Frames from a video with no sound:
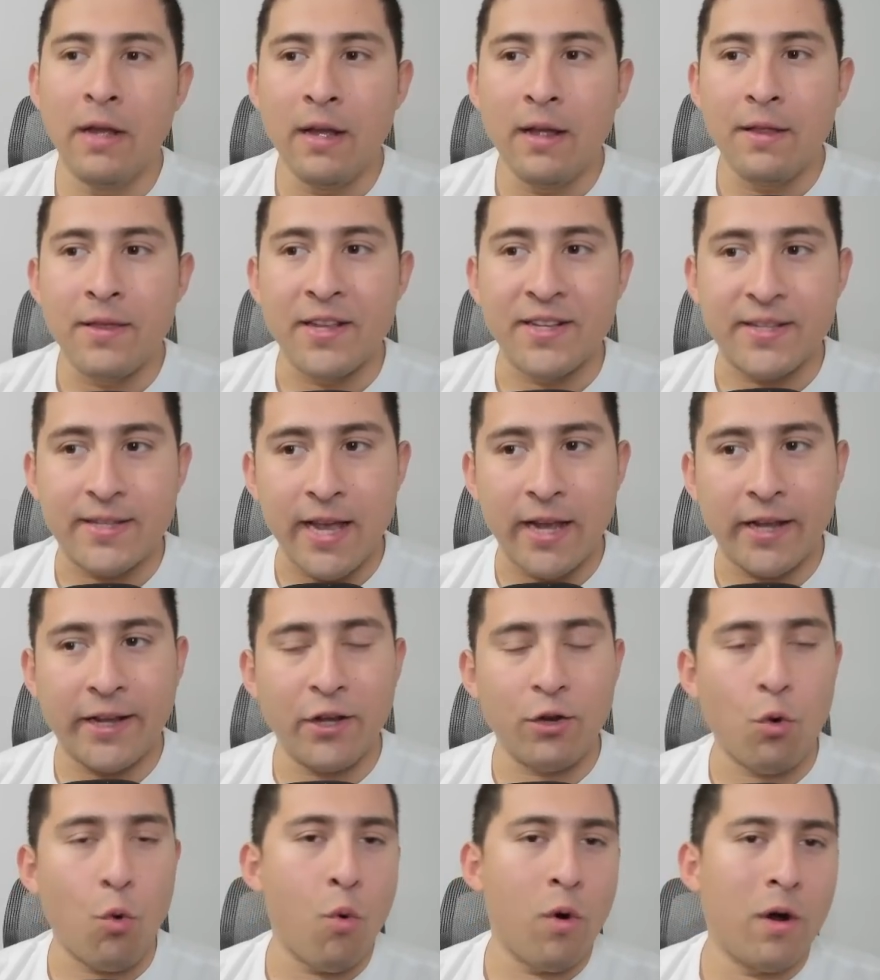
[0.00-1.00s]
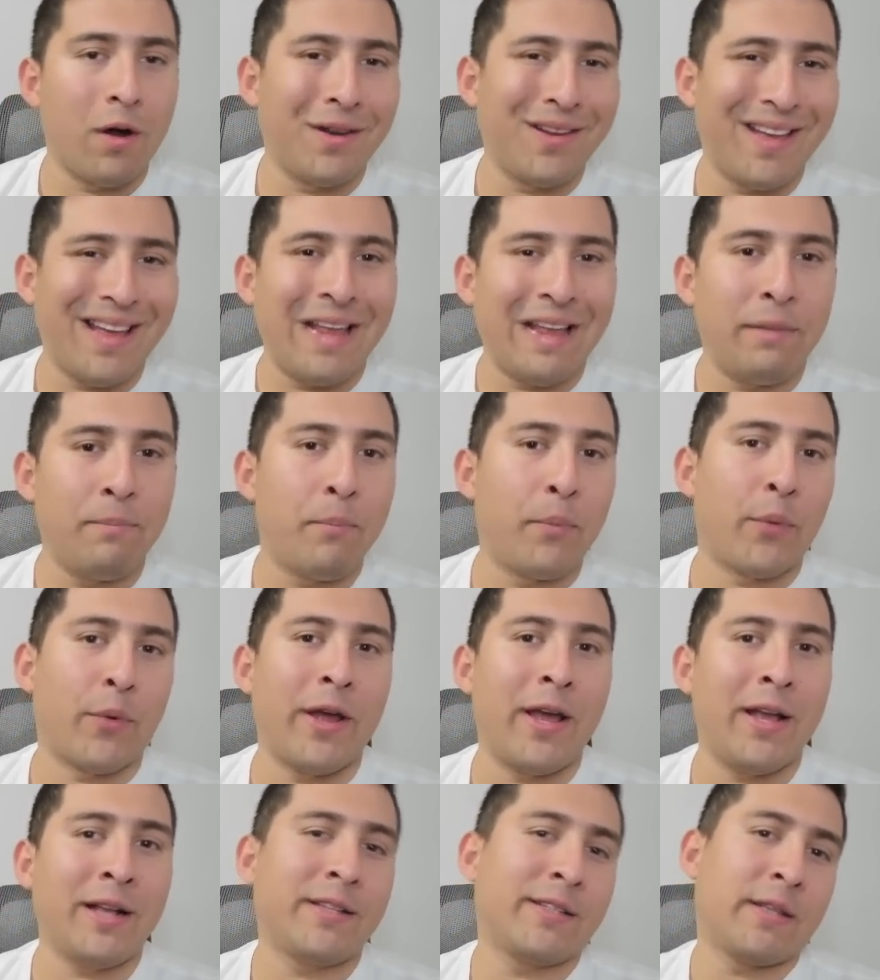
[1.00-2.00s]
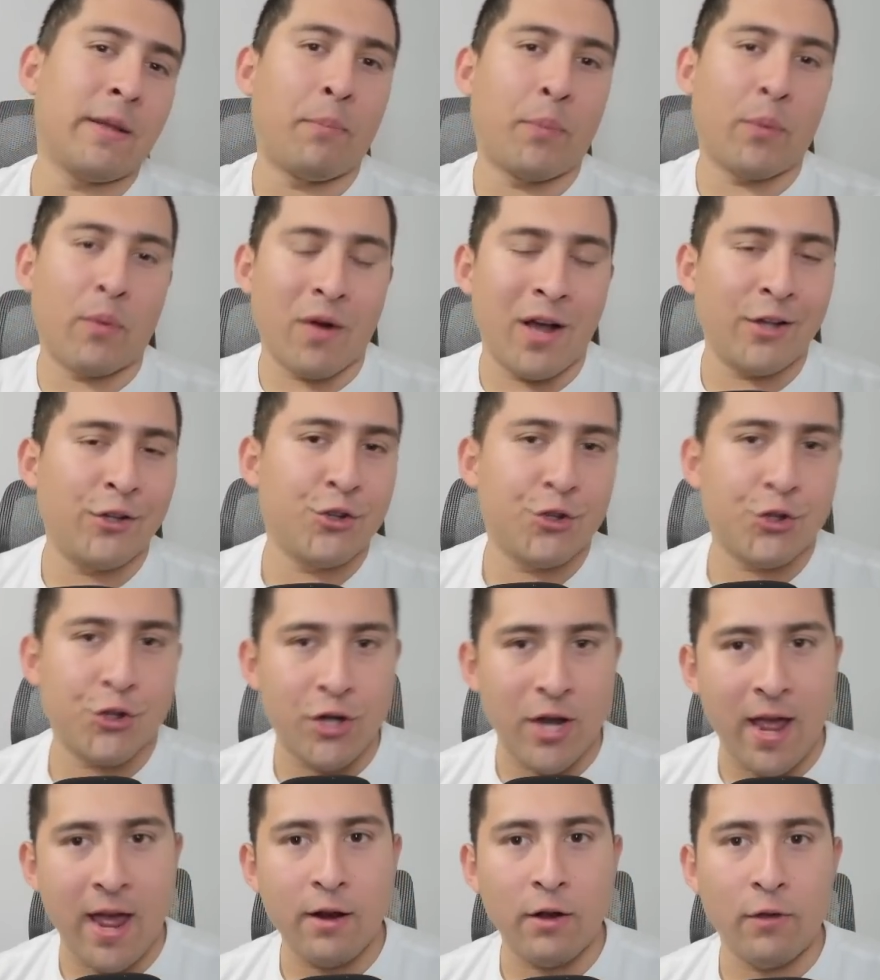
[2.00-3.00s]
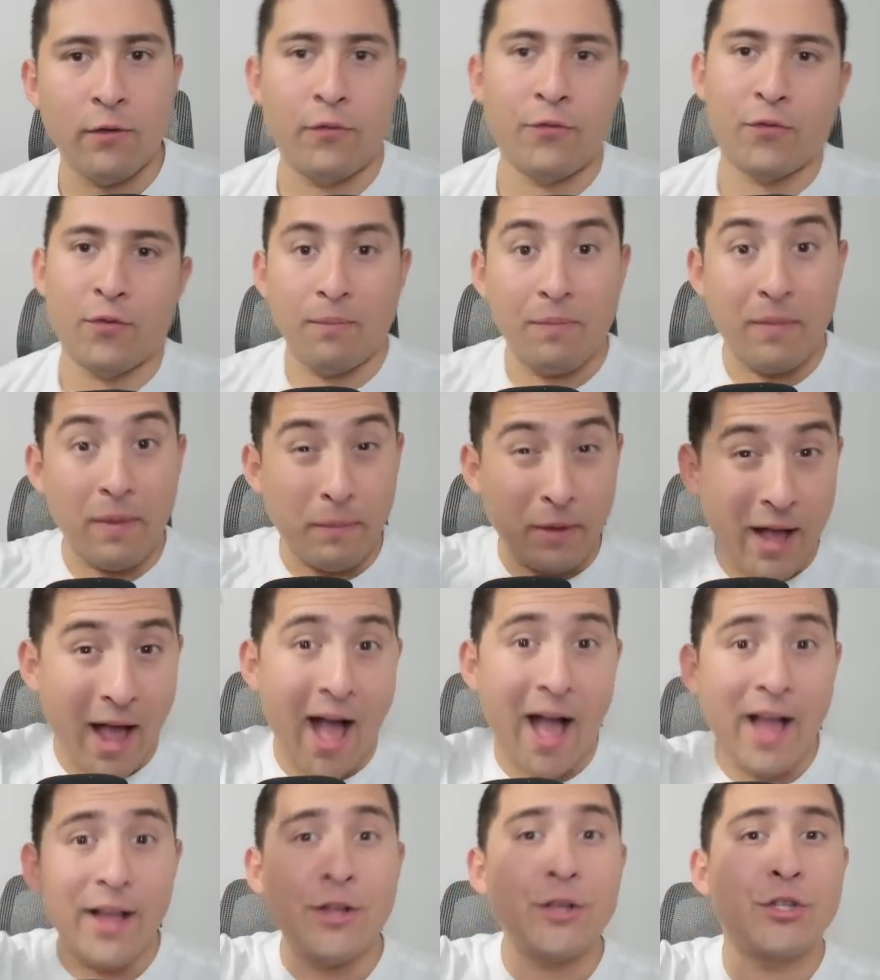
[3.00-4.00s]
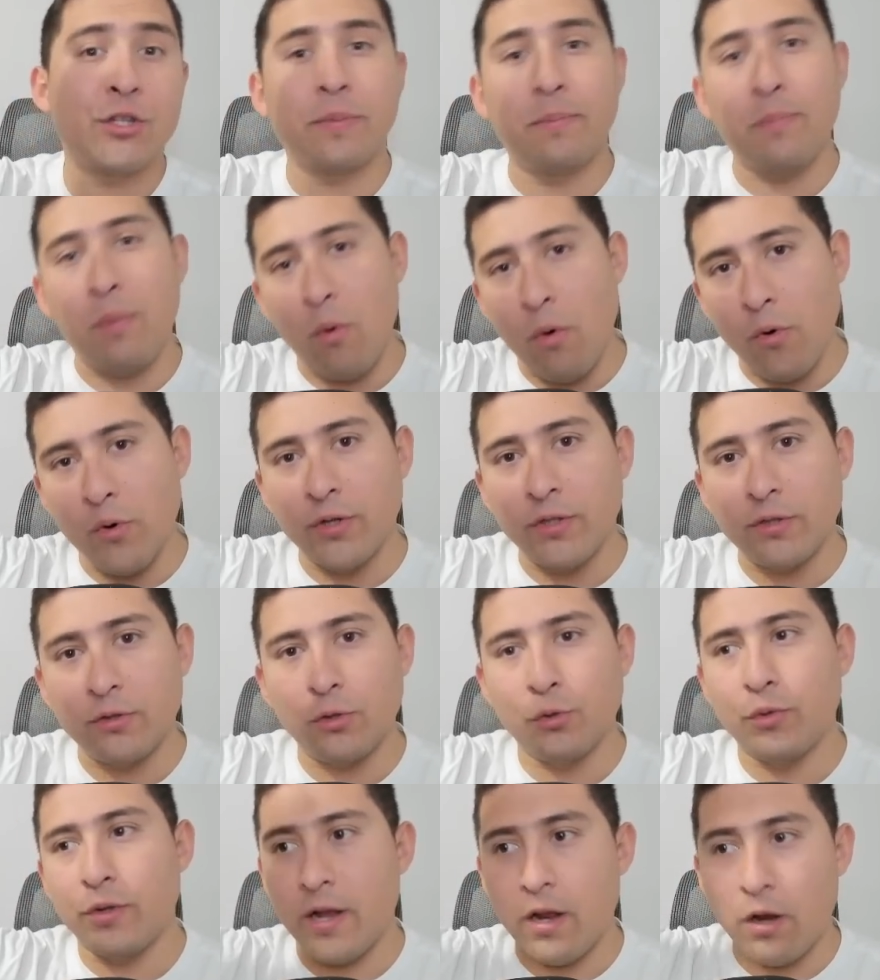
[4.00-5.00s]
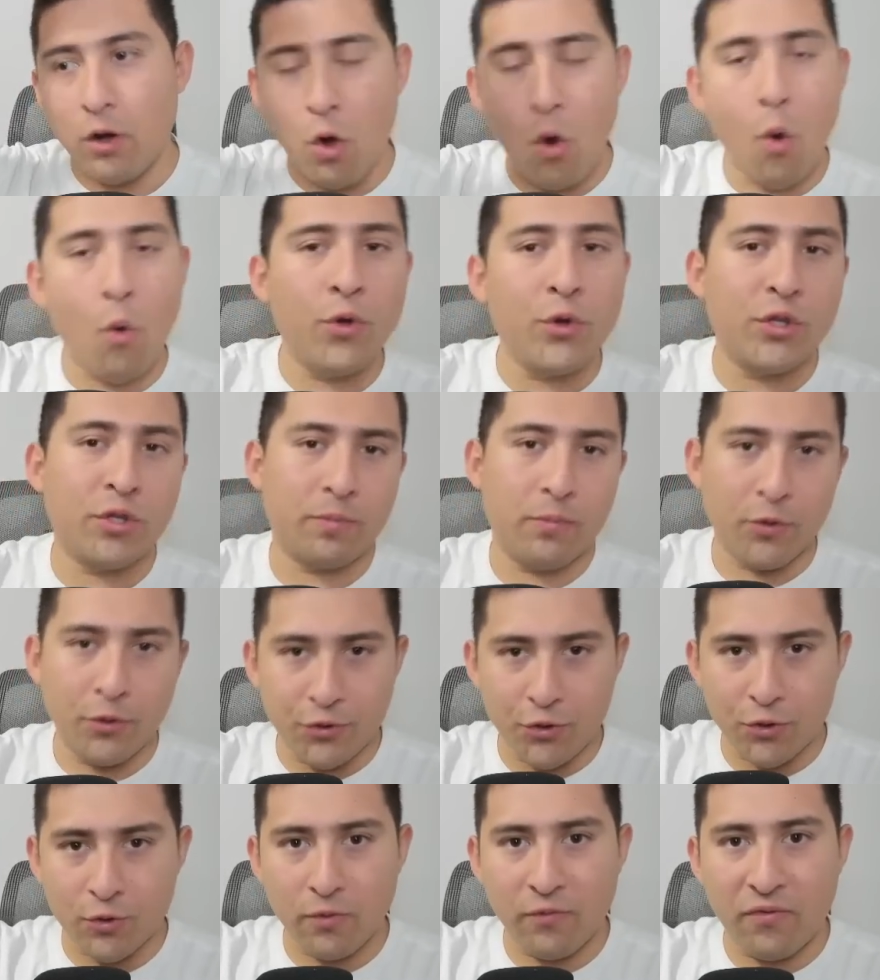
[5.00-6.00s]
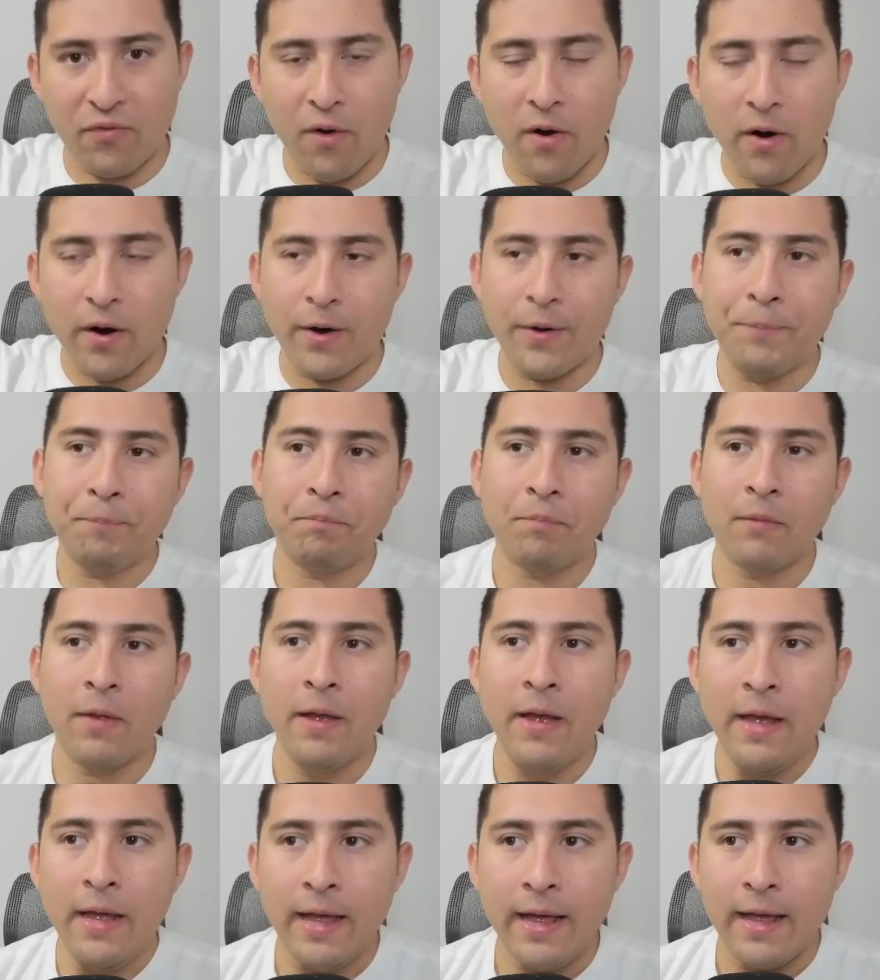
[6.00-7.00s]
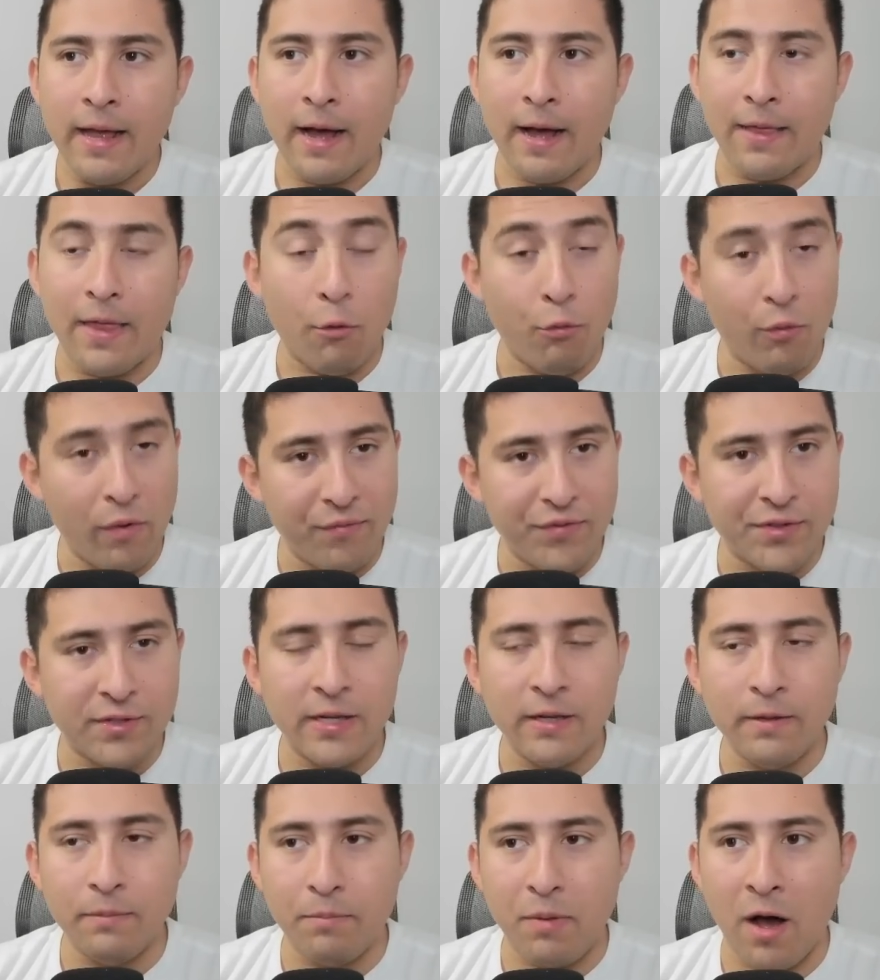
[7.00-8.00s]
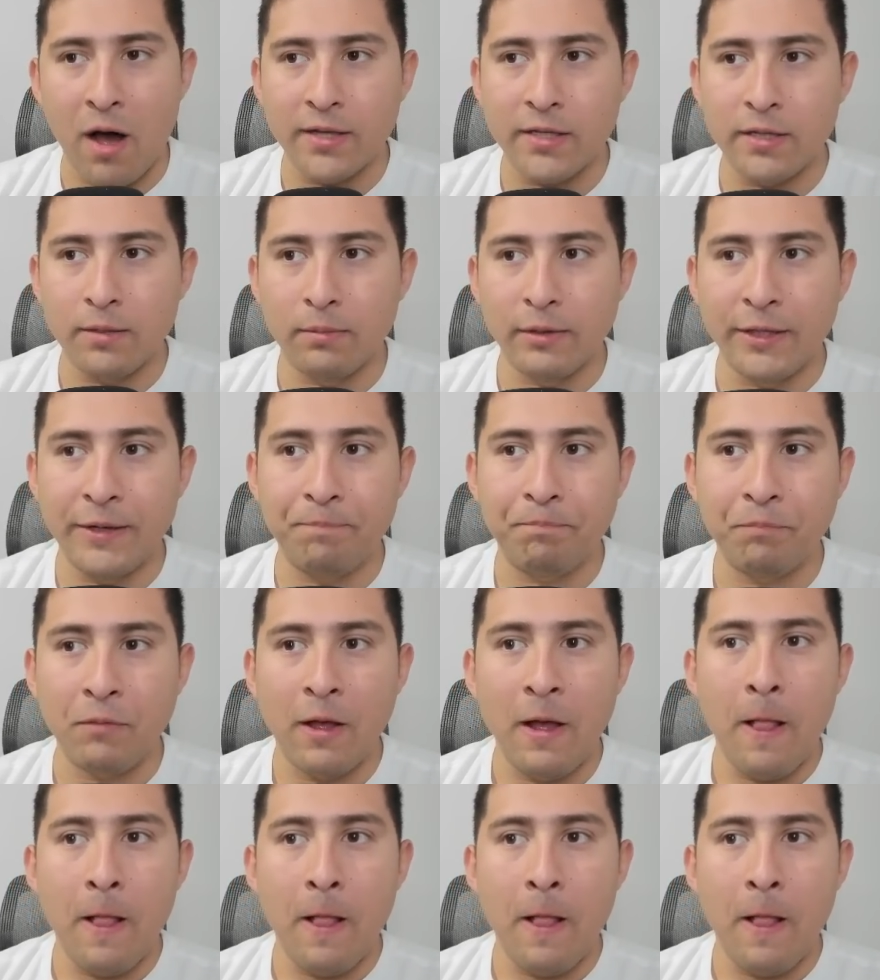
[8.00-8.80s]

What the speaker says: The second one, it breaks the price channel from the highest point to the lowest point so far that we've seen possibly.